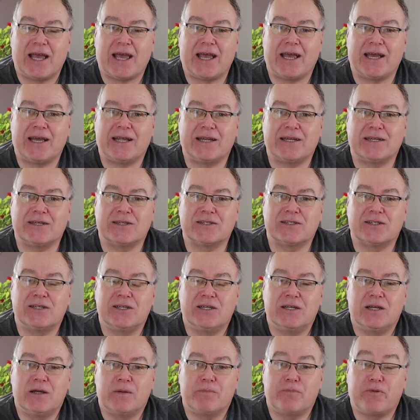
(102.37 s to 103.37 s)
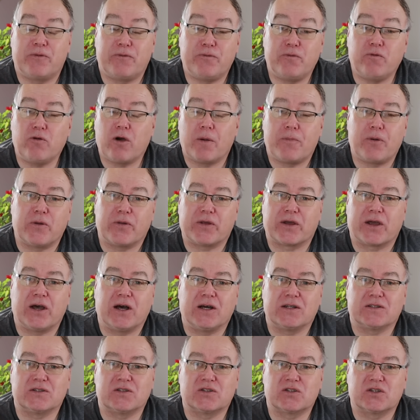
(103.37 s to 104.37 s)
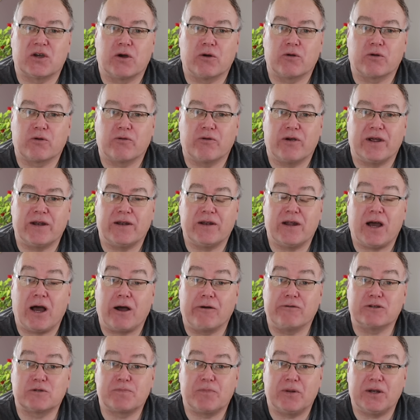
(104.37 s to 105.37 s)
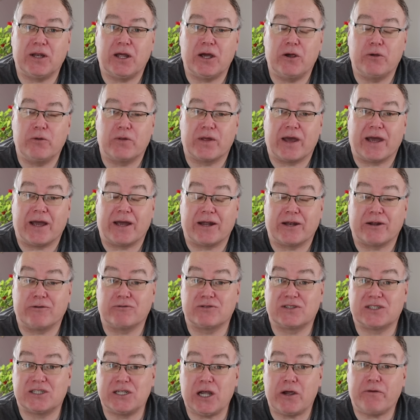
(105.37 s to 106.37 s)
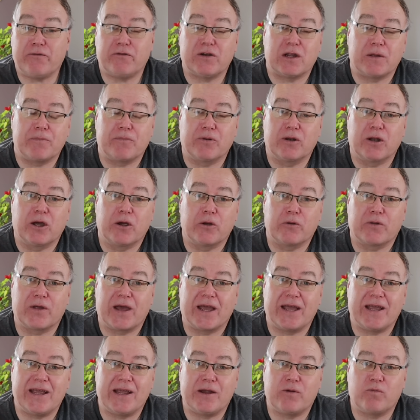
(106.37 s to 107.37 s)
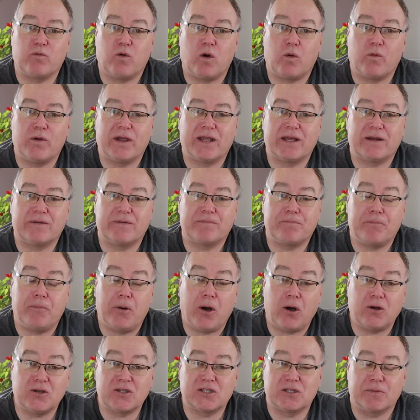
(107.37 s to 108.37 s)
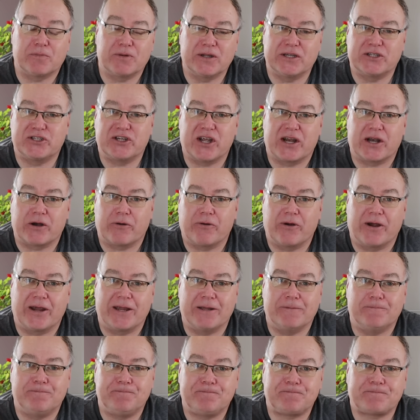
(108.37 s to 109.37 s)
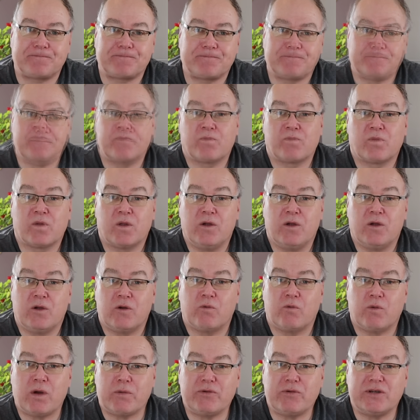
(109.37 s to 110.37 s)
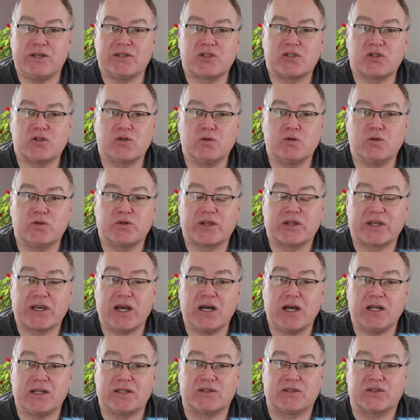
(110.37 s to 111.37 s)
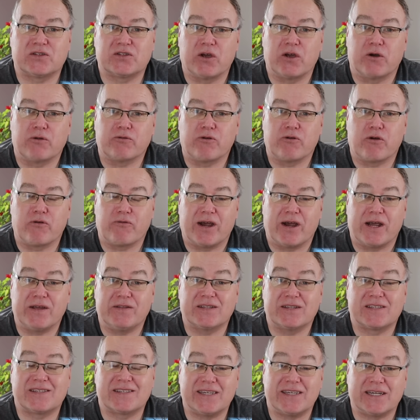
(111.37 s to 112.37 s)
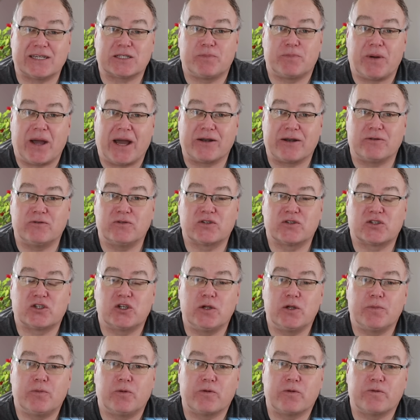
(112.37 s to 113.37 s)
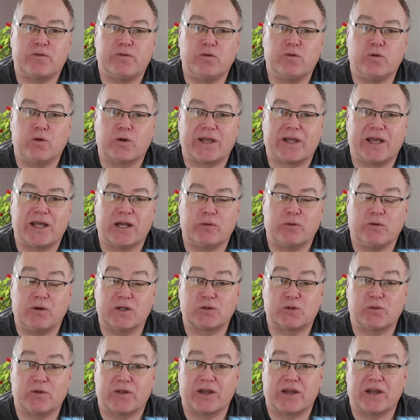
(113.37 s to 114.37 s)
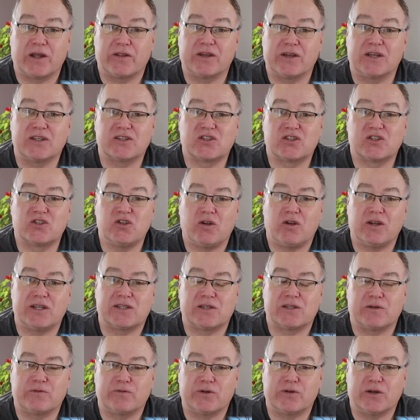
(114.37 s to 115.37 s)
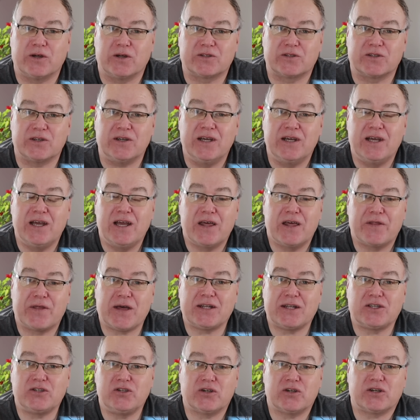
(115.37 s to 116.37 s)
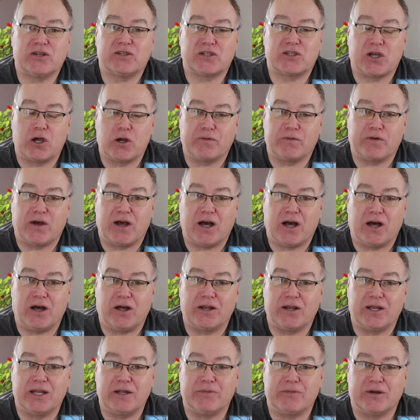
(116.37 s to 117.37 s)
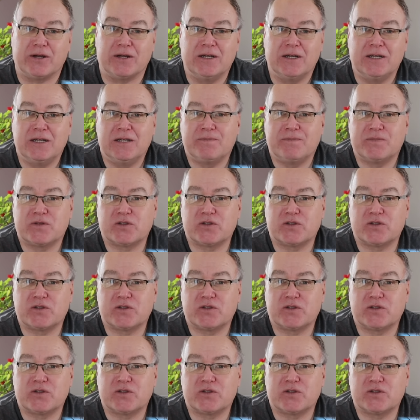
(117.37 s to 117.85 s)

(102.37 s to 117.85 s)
And before I put the garden solar in, I was below that, and I was definitely below that in what we can possibly generate. When we installed the garden solar array, the six panels, 2.4 kilowatts with another Solis inverter, that took us over our limit.